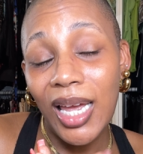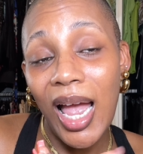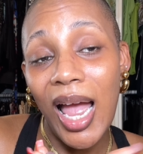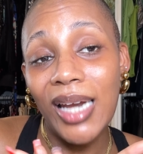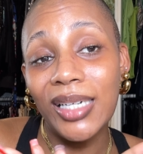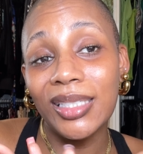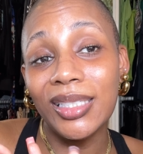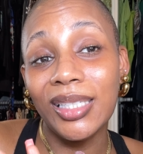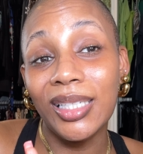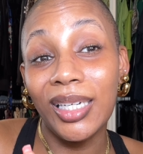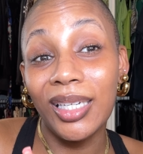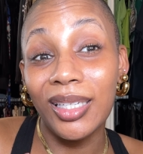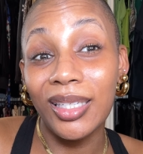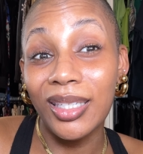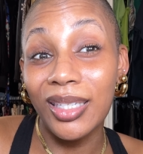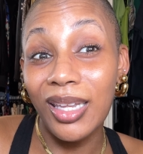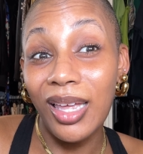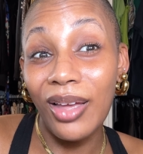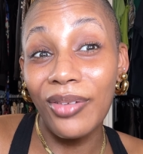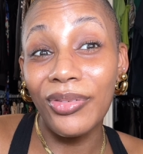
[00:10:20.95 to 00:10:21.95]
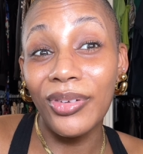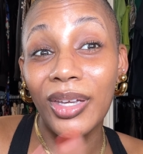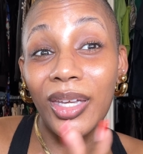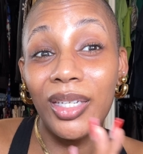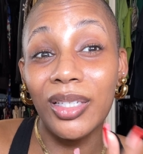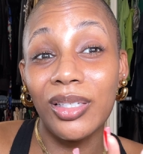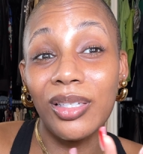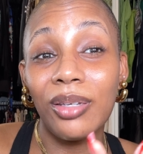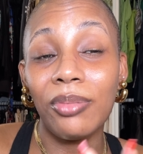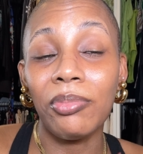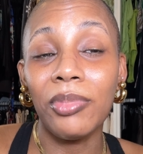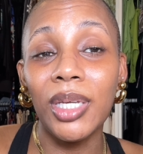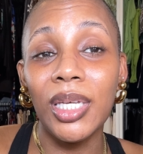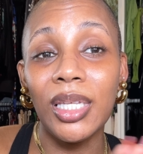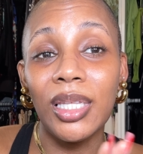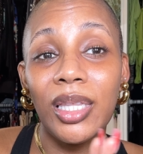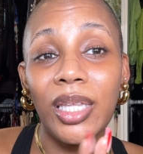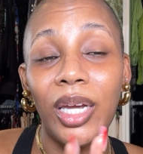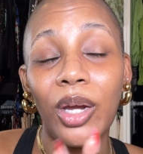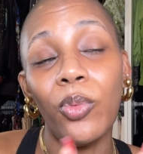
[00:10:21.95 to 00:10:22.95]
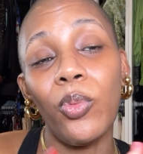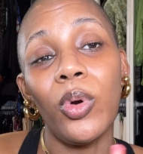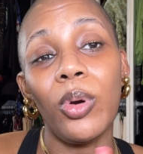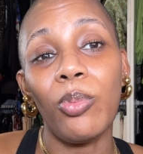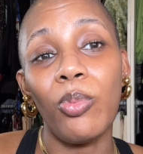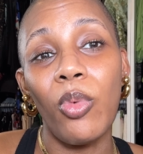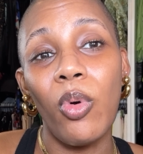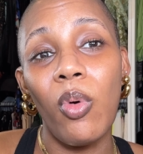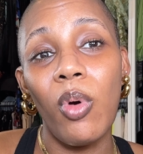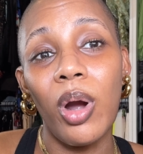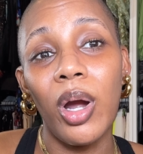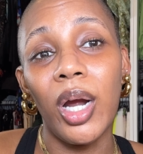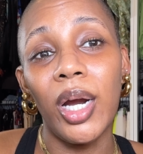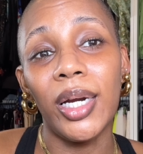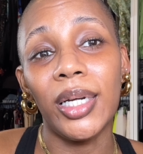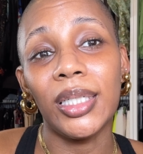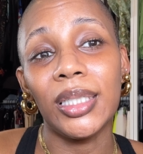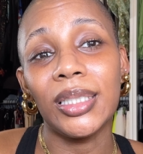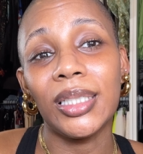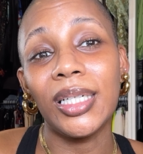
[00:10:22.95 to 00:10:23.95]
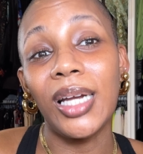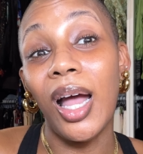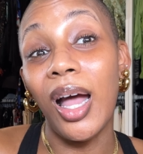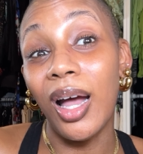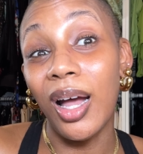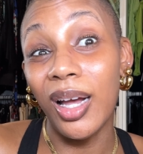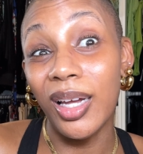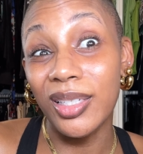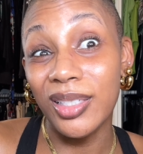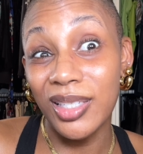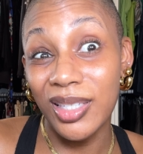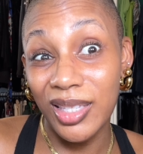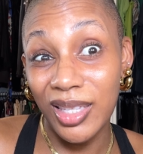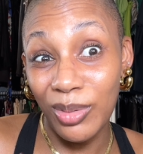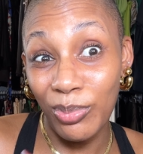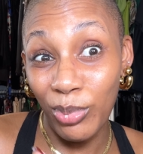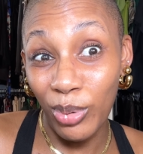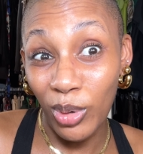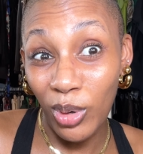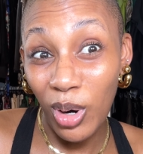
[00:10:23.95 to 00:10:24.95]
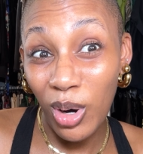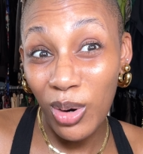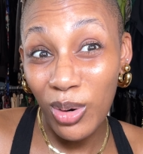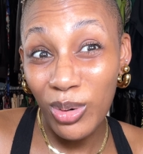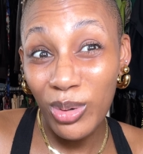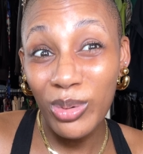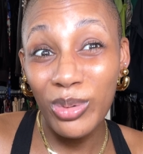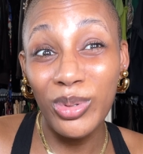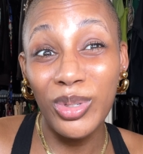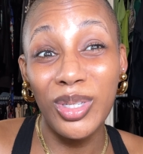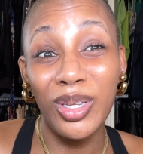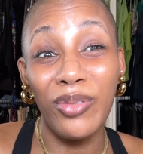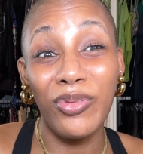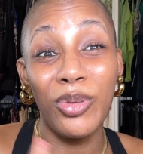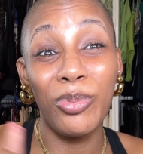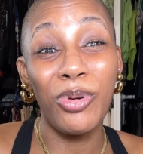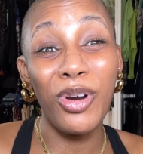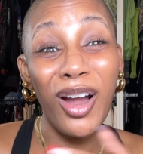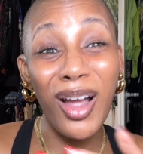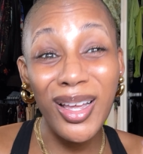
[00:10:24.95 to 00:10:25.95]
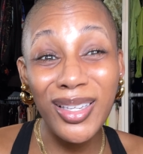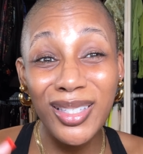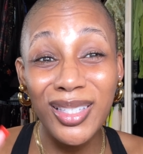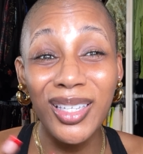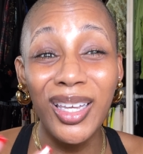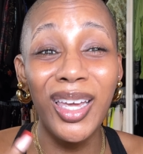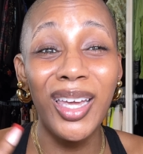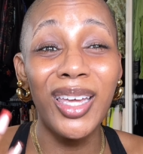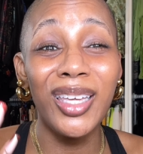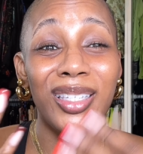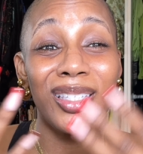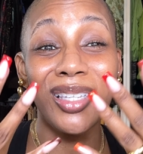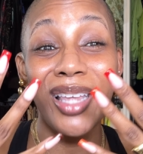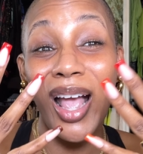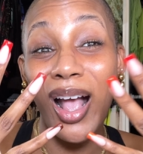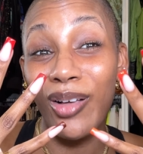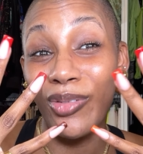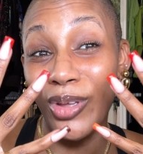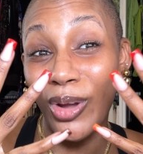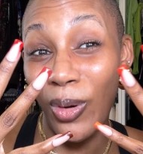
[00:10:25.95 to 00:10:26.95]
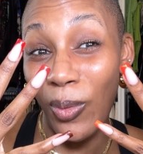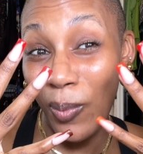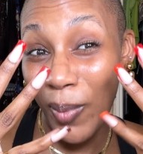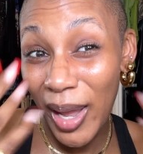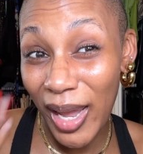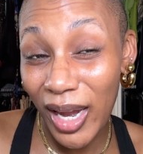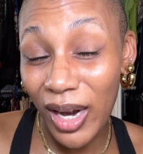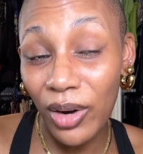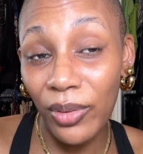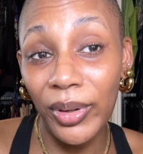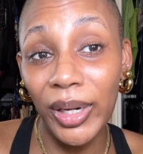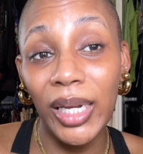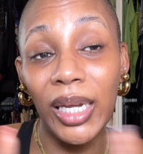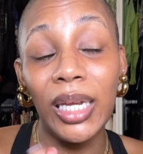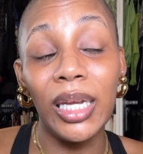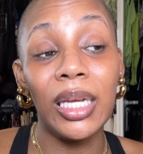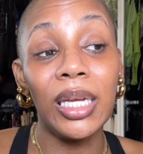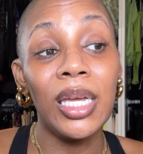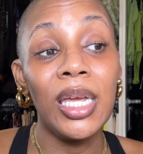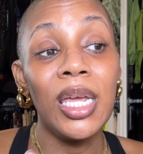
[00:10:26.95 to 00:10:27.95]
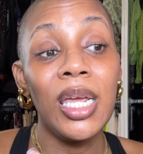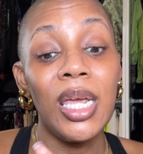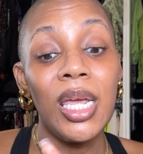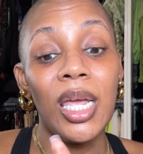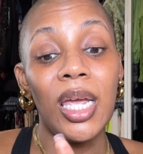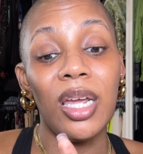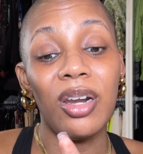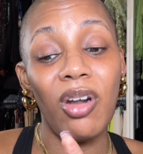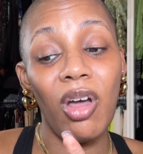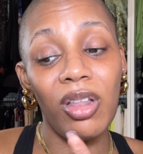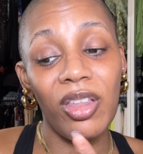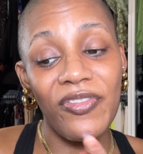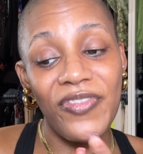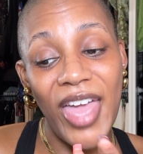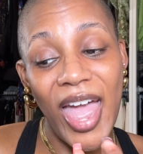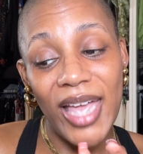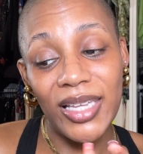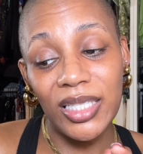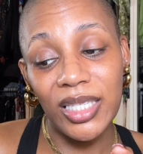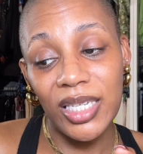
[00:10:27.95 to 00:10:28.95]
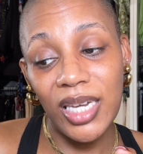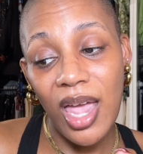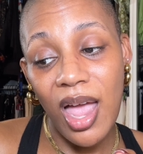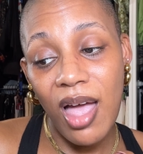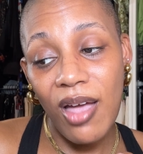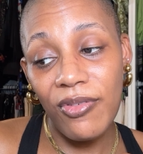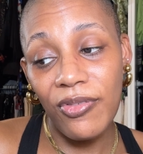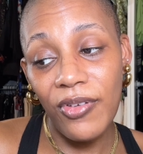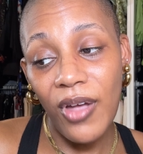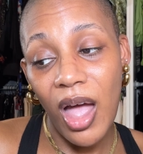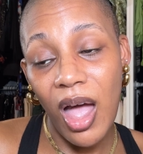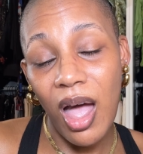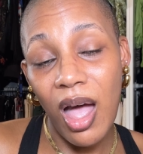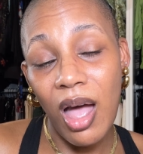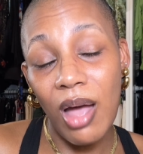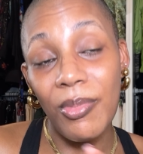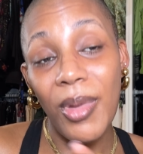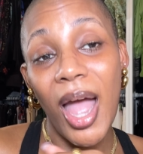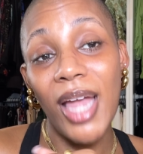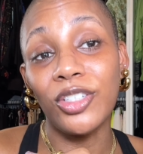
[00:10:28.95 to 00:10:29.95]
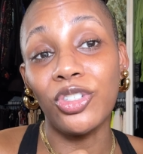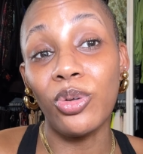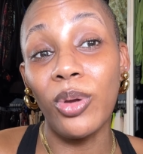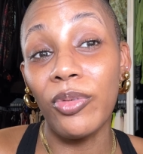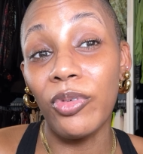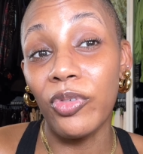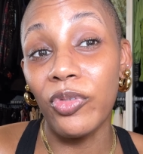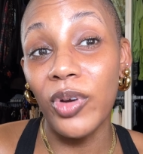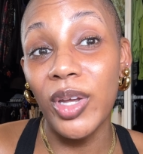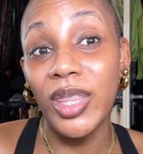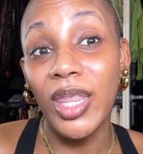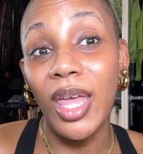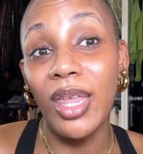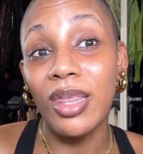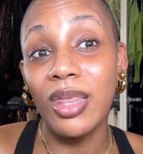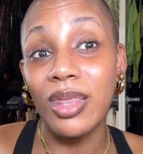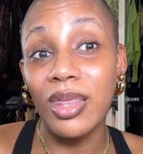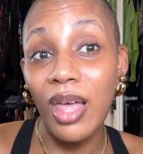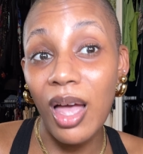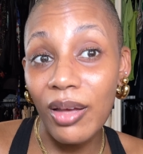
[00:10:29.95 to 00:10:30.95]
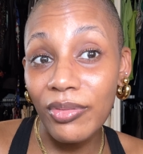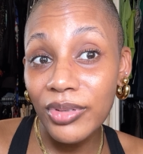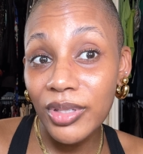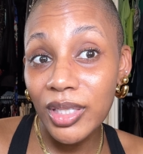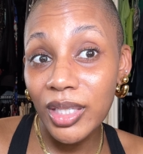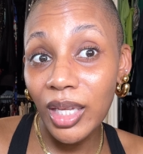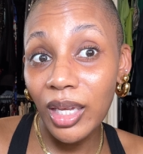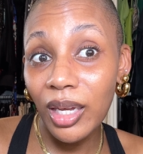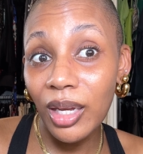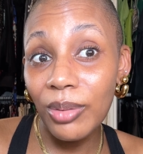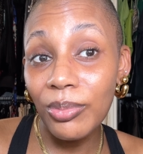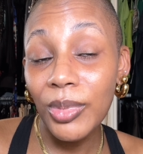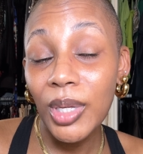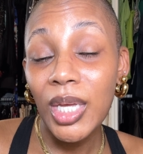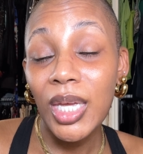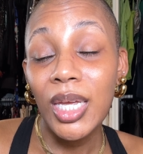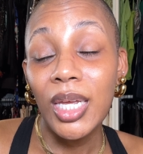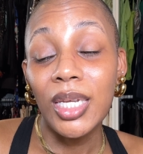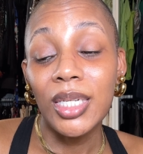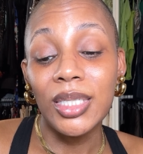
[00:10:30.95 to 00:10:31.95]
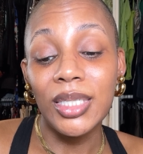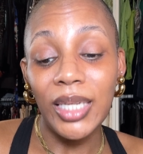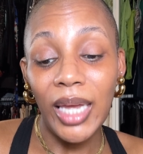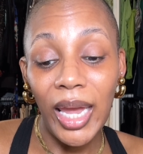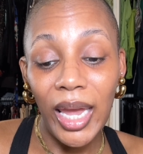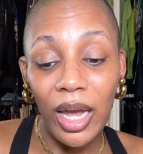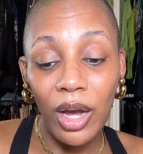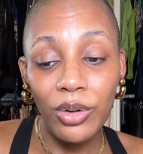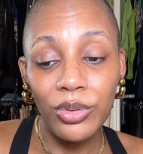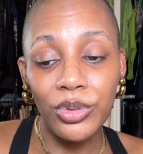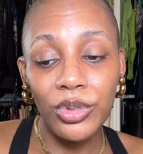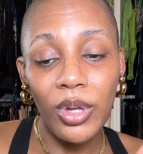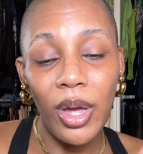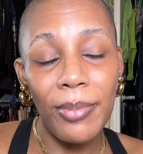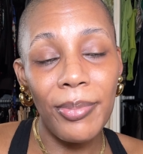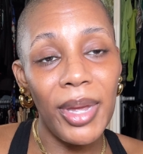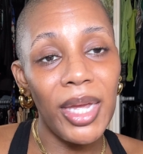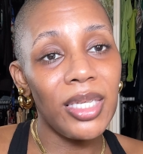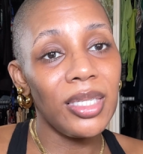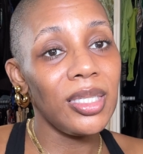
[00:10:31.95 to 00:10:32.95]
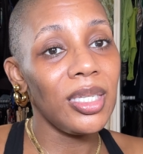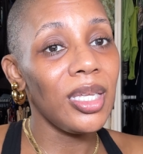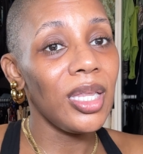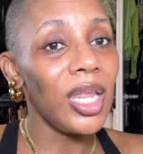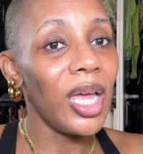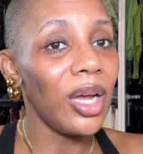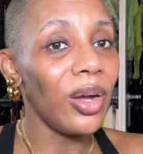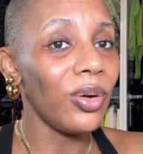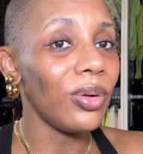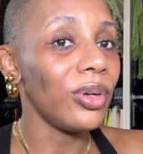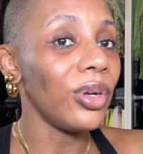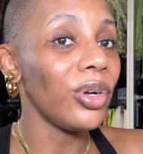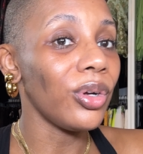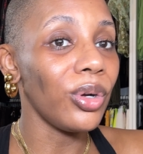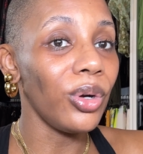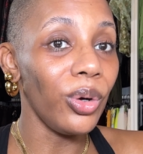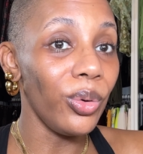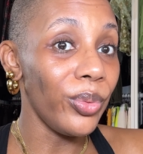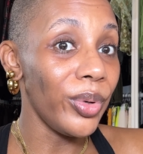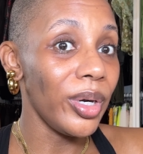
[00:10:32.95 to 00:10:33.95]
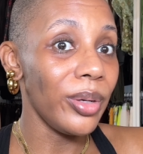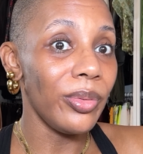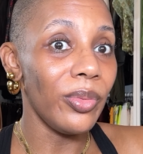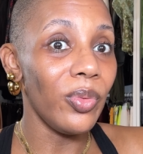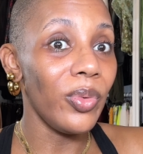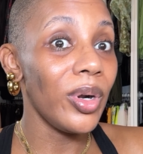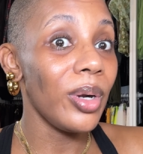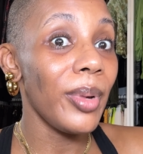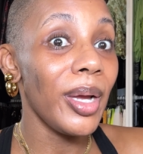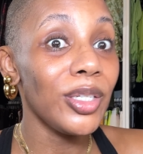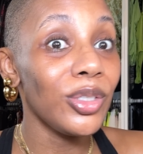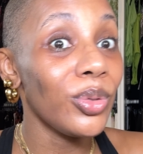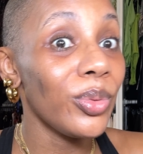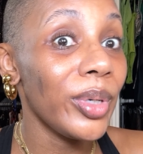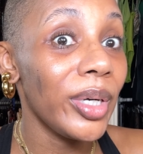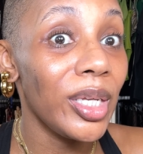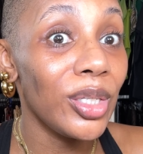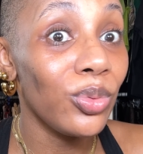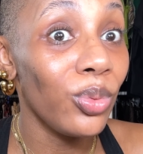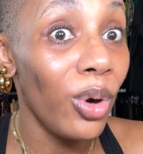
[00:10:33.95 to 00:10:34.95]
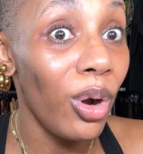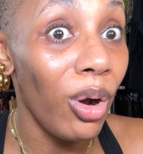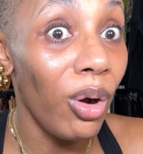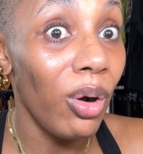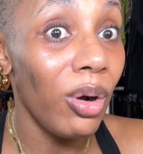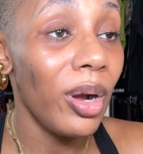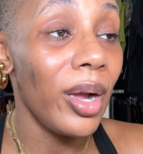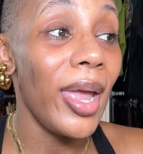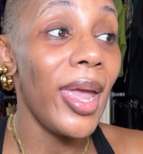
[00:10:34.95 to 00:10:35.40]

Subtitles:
I just didn't love it. To me, there were more cons than pros of the process, how they're wearing, and all of that stuff. I do have a friend that loves them down, so I may see like, girl, what am I doing that's wrong?